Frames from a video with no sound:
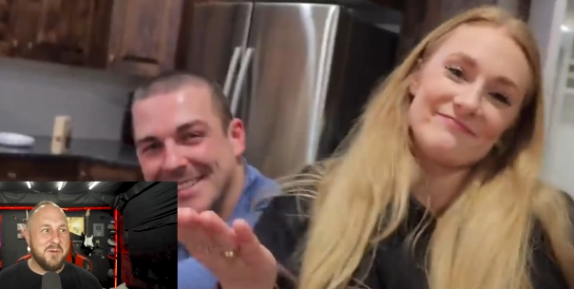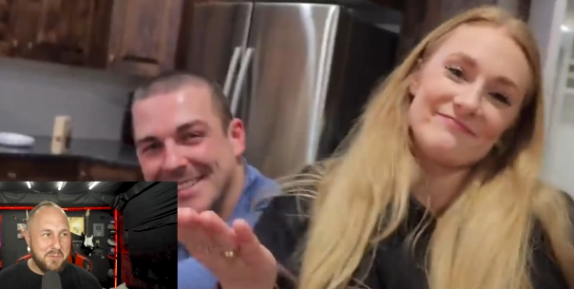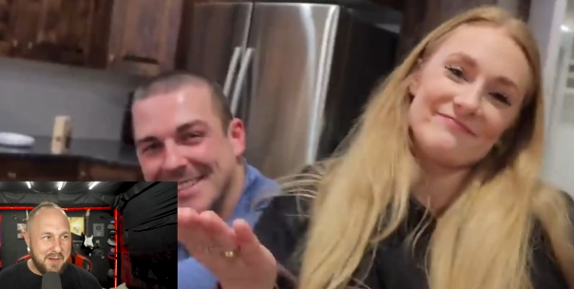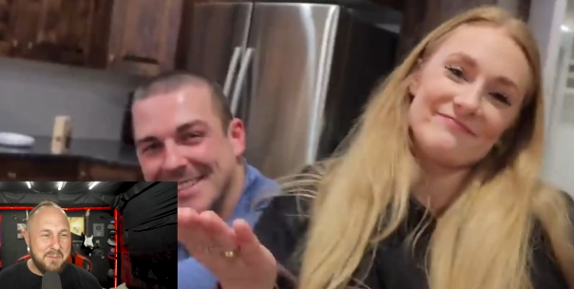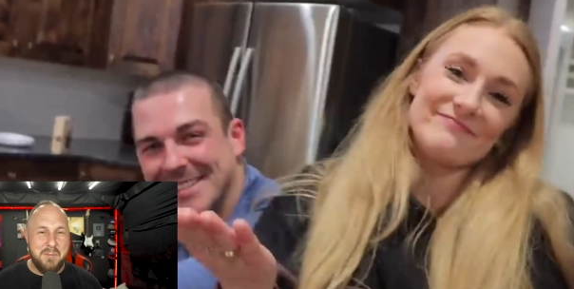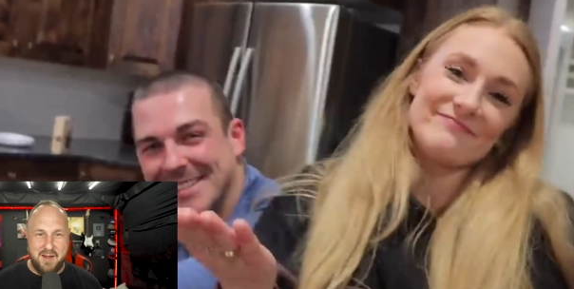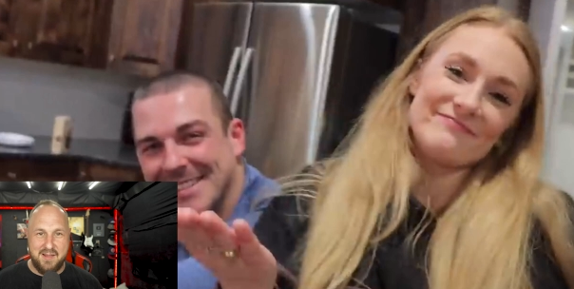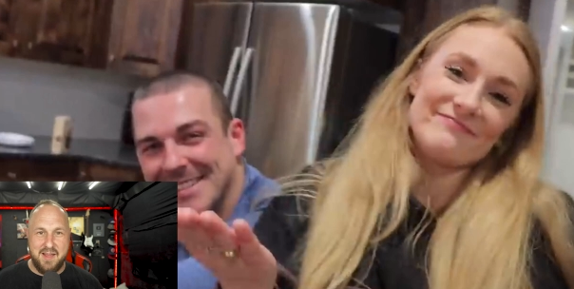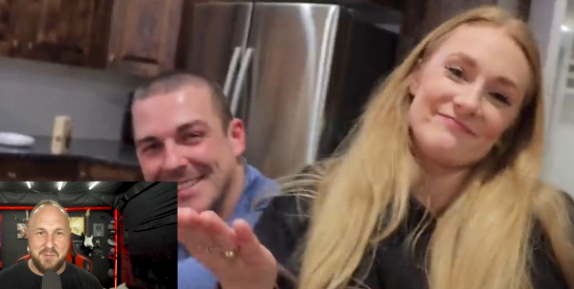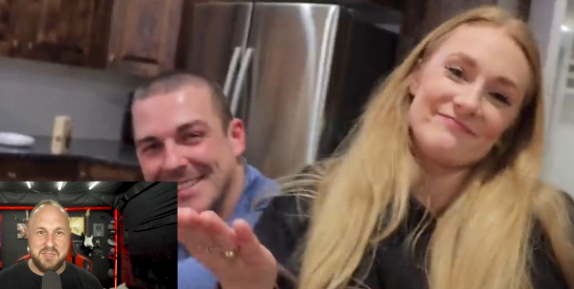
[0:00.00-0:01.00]
Speaker 1: Read
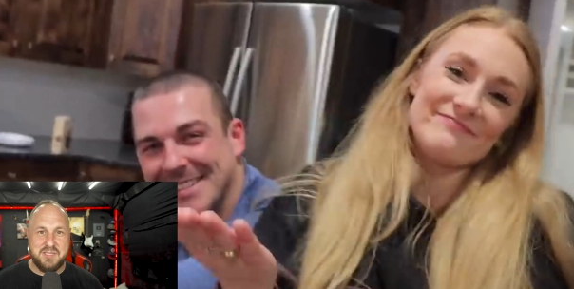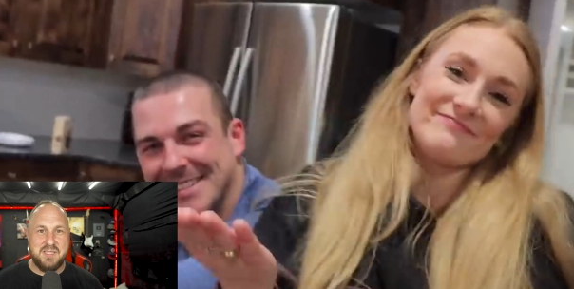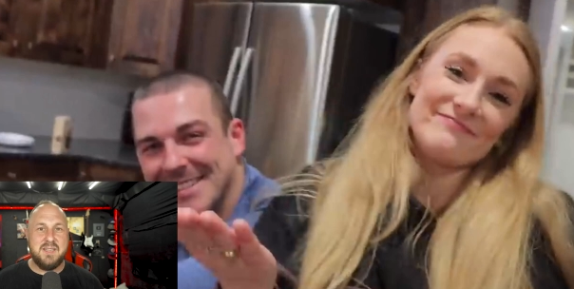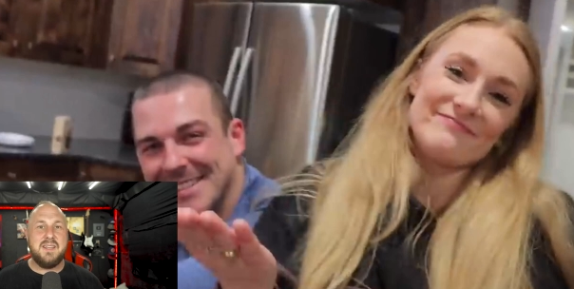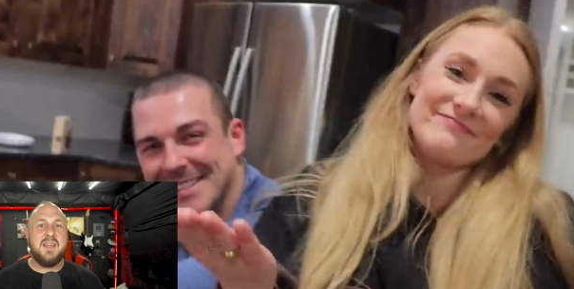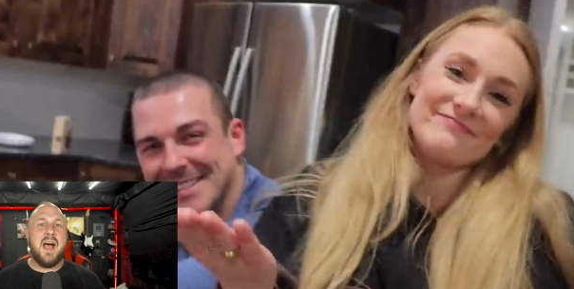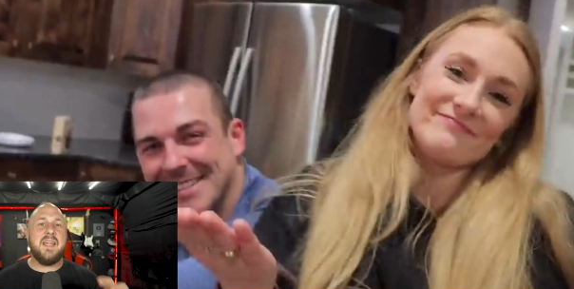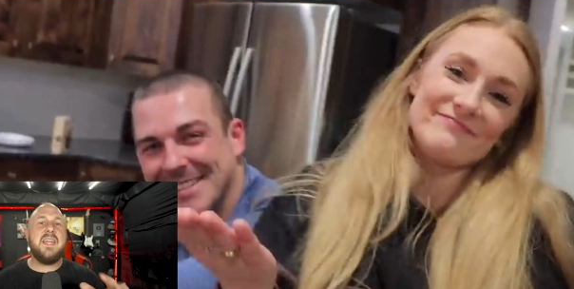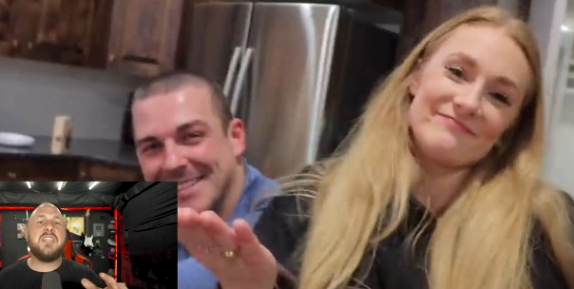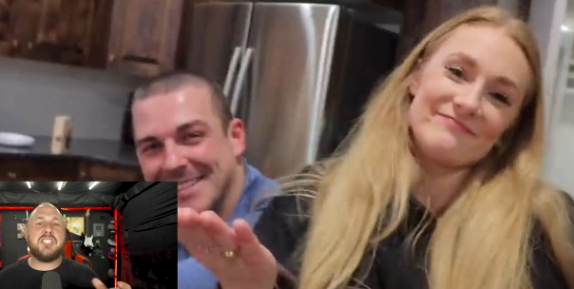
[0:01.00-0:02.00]
body language.
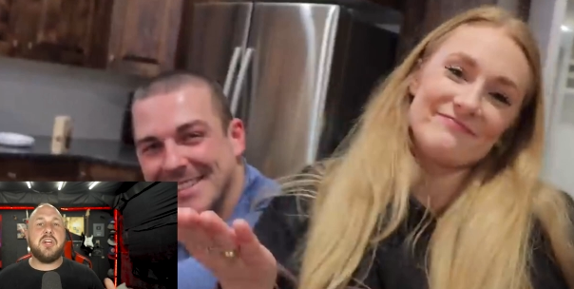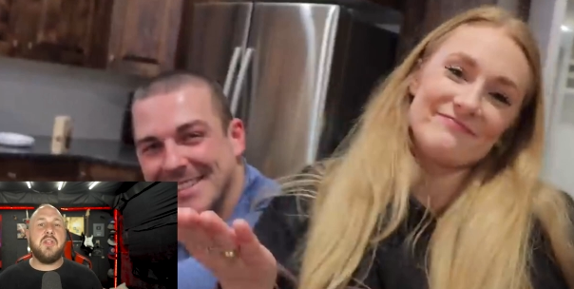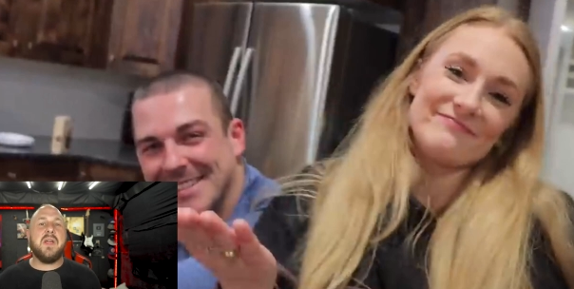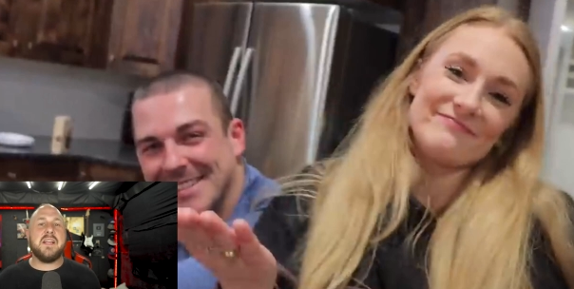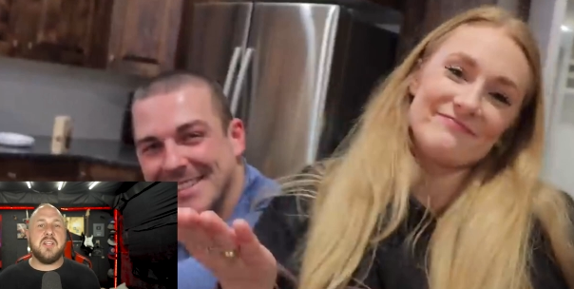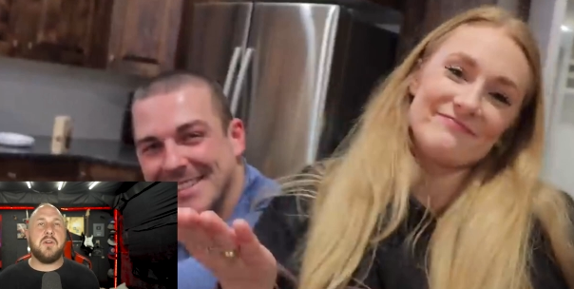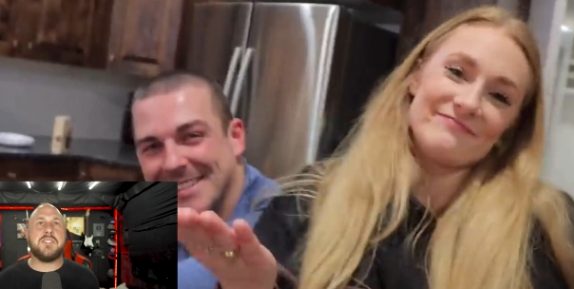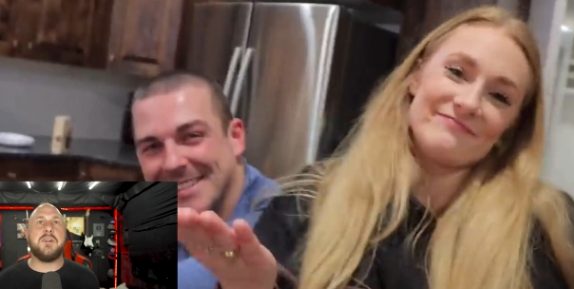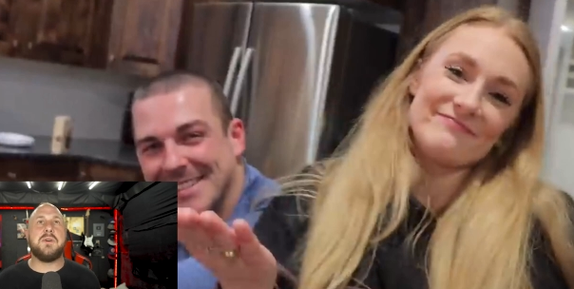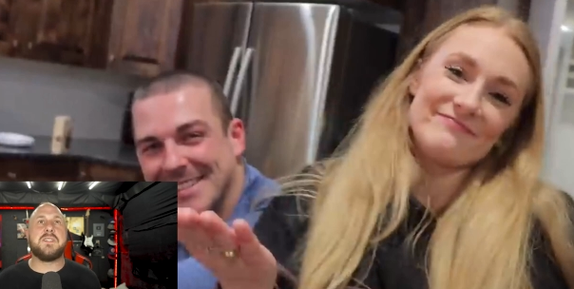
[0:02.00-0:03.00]
I need to show you guys
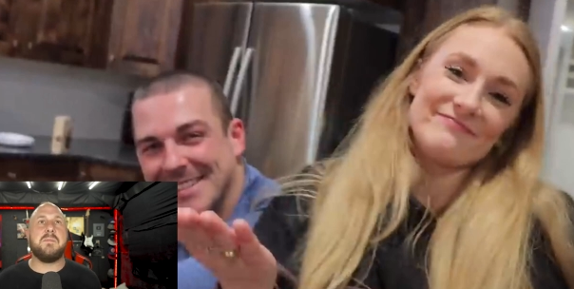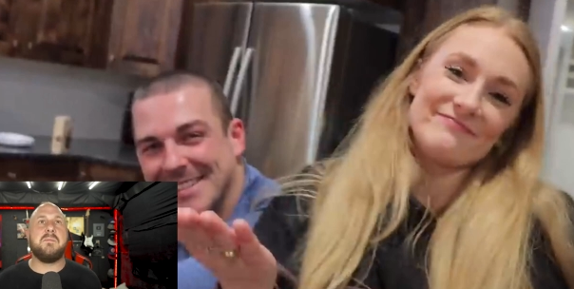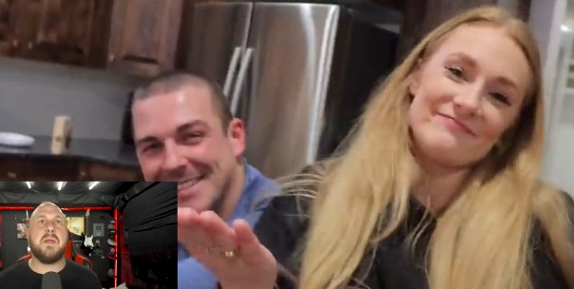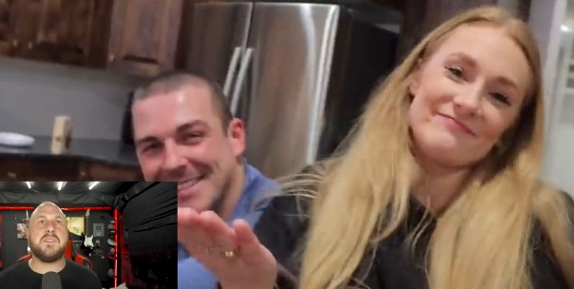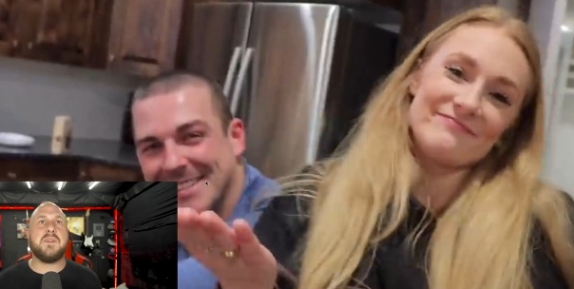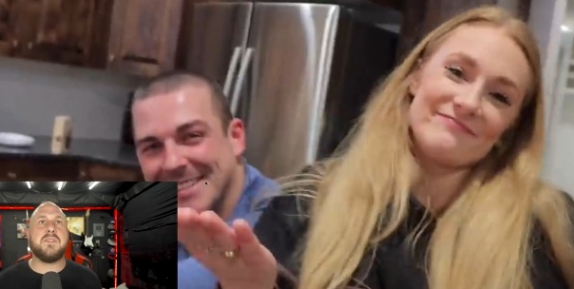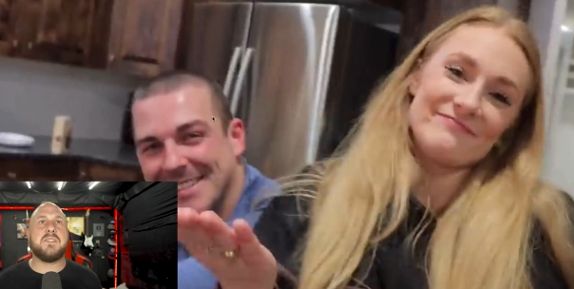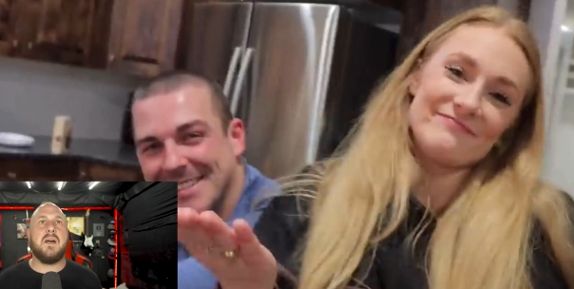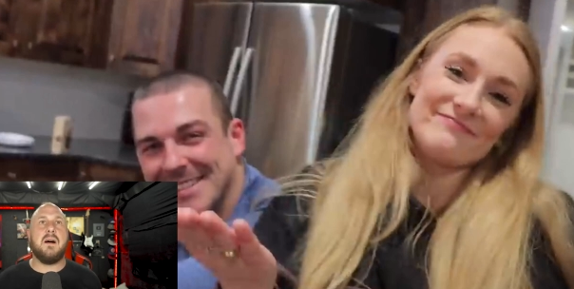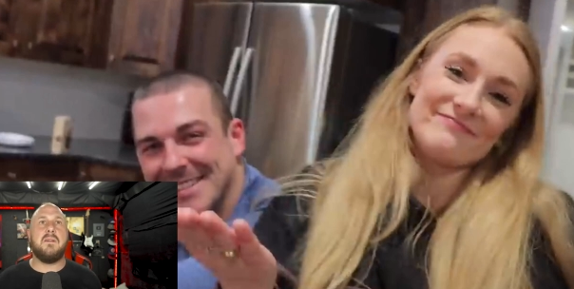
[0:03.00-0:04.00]
also some
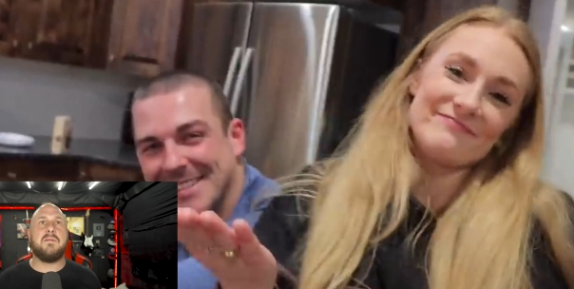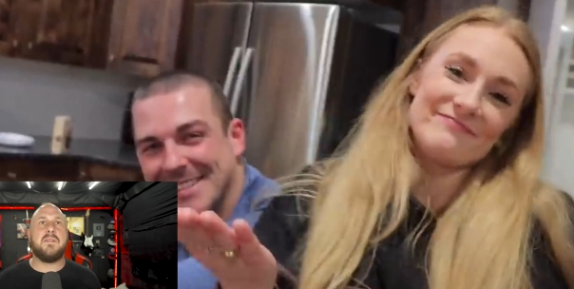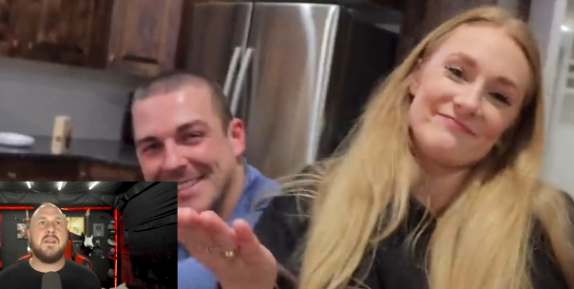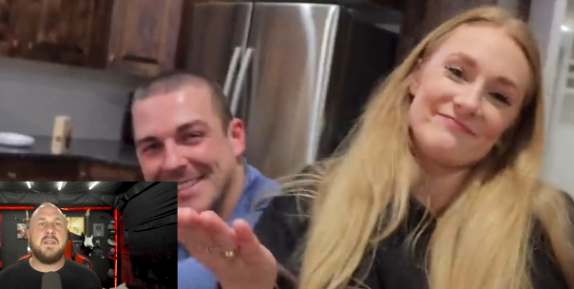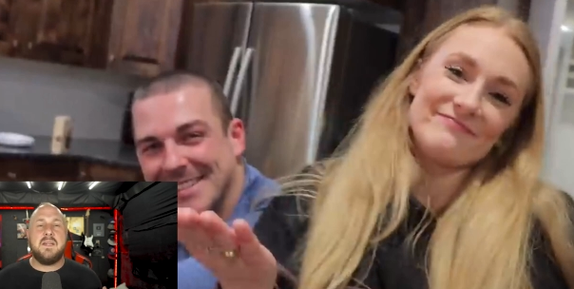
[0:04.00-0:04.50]
pictures of